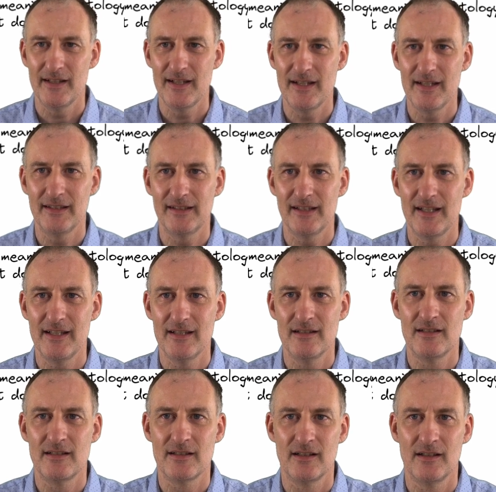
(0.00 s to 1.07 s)
it
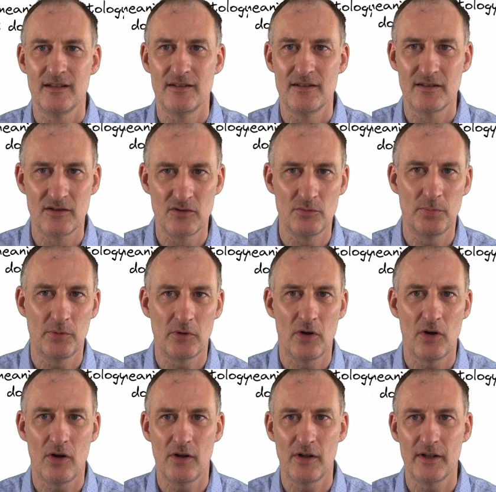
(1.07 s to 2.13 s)
is super
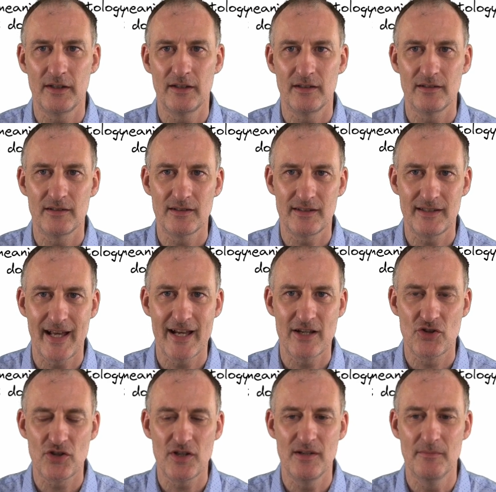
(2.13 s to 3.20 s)
hard
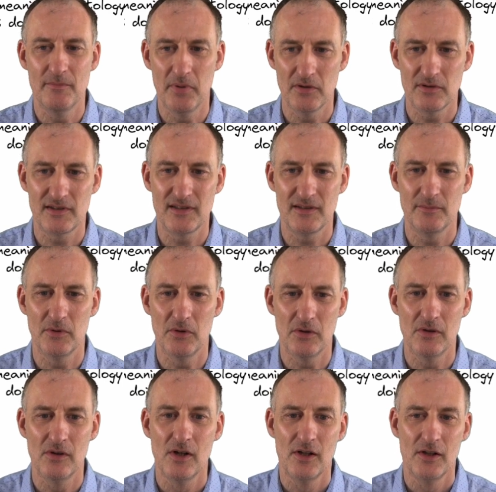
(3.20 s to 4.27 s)
slash
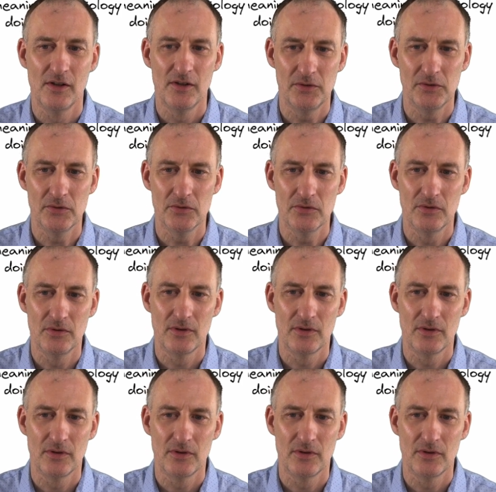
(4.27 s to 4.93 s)
impossible to